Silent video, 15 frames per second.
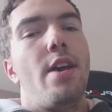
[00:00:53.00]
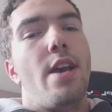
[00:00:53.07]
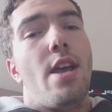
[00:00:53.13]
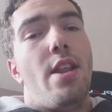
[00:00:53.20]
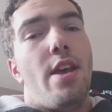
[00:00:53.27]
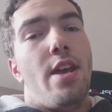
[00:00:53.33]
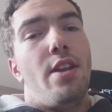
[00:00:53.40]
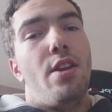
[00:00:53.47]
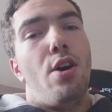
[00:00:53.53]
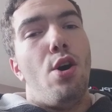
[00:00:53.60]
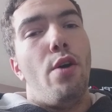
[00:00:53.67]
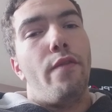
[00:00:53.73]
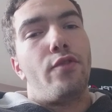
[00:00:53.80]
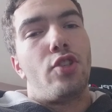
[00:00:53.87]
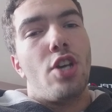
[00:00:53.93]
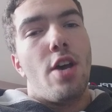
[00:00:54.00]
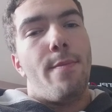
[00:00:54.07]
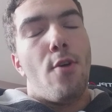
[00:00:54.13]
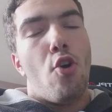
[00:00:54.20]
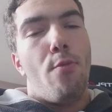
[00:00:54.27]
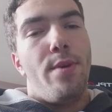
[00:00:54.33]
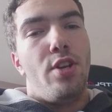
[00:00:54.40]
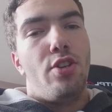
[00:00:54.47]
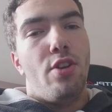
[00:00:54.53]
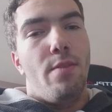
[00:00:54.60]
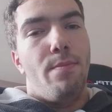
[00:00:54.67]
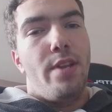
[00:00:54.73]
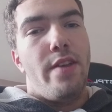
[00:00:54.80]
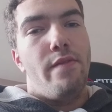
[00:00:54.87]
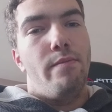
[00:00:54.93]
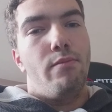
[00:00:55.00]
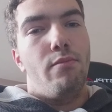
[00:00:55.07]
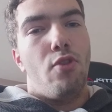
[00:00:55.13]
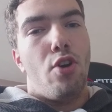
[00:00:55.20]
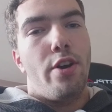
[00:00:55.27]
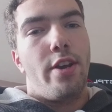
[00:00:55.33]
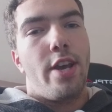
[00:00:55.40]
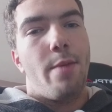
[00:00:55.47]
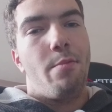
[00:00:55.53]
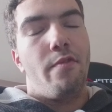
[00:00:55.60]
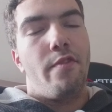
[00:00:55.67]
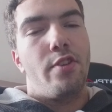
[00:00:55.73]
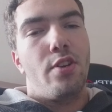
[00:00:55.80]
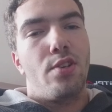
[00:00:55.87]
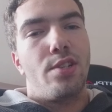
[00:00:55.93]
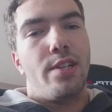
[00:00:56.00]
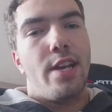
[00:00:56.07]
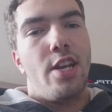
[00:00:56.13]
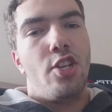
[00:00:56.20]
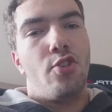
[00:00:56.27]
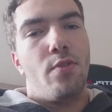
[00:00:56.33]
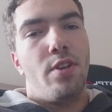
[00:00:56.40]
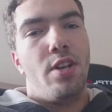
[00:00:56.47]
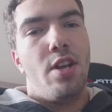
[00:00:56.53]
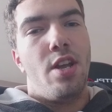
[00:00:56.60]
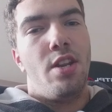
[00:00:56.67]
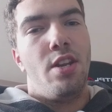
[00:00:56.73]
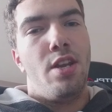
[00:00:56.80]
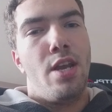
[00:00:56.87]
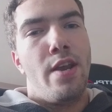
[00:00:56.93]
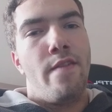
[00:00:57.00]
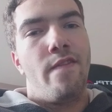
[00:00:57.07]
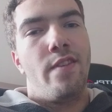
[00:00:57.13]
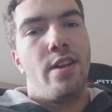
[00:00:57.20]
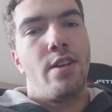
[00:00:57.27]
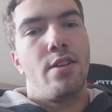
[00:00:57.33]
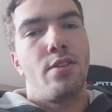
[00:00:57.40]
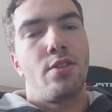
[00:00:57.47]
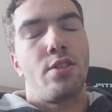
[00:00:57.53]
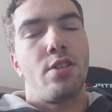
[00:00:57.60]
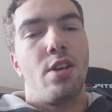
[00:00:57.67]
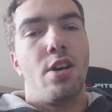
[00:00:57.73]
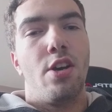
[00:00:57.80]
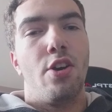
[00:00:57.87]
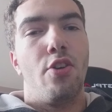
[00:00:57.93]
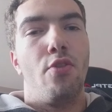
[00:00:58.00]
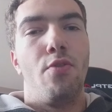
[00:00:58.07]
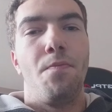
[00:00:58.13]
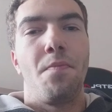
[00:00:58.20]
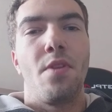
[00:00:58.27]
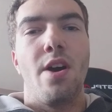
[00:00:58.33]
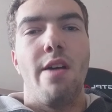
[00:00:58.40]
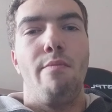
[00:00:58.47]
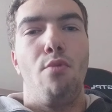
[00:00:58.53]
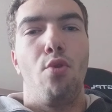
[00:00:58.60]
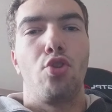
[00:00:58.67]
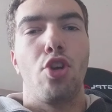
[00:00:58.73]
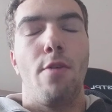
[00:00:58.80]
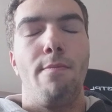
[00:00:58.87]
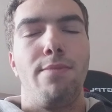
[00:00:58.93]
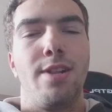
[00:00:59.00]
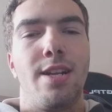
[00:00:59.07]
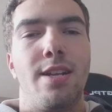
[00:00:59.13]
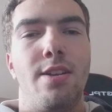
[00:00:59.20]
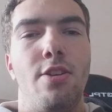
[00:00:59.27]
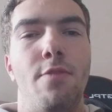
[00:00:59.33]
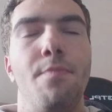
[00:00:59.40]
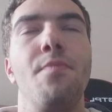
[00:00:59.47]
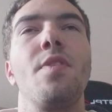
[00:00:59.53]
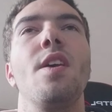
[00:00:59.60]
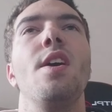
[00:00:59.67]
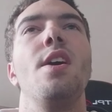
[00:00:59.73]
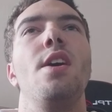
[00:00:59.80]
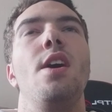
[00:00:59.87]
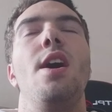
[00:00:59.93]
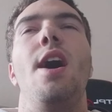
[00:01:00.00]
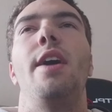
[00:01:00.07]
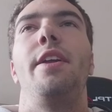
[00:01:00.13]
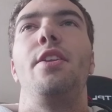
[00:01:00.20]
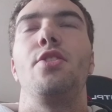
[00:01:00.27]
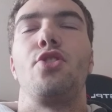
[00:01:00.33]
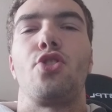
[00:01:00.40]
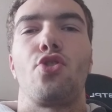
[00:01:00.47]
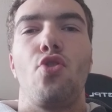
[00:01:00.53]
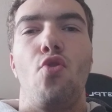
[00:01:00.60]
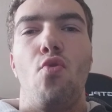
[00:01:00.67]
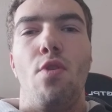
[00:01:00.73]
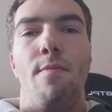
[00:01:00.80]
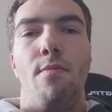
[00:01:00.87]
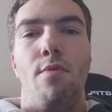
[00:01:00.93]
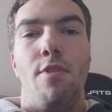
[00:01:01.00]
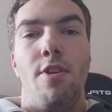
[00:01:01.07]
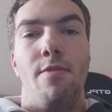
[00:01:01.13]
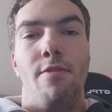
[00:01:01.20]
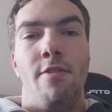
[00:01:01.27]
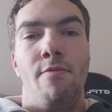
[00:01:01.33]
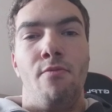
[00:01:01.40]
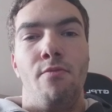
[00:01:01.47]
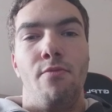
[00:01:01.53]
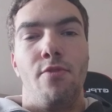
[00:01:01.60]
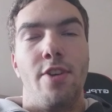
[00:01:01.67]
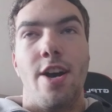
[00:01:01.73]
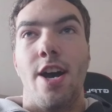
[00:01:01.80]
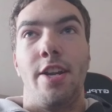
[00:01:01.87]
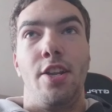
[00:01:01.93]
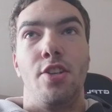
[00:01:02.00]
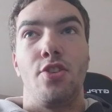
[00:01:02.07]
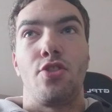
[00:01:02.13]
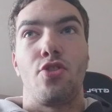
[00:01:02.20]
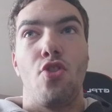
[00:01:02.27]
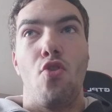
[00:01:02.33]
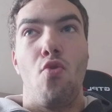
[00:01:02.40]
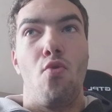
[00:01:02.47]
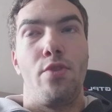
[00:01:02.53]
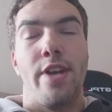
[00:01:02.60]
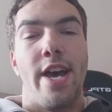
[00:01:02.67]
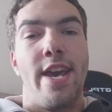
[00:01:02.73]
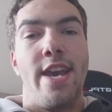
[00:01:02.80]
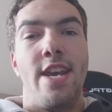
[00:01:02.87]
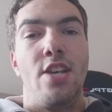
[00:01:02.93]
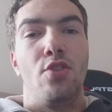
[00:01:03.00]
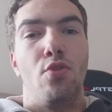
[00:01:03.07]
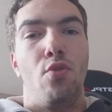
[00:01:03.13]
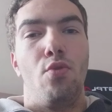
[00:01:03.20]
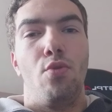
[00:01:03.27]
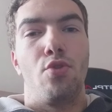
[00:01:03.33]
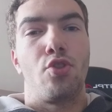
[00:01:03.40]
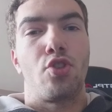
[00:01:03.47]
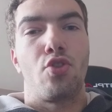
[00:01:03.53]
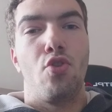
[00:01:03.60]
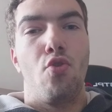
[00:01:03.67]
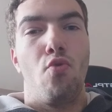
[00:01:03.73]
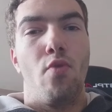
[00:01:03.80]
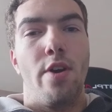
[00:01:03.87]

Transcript: in, in the half term I'll be done leaving my gaming videos later in, in the evening so I have more time planning them and in school um, um, um and in school days or school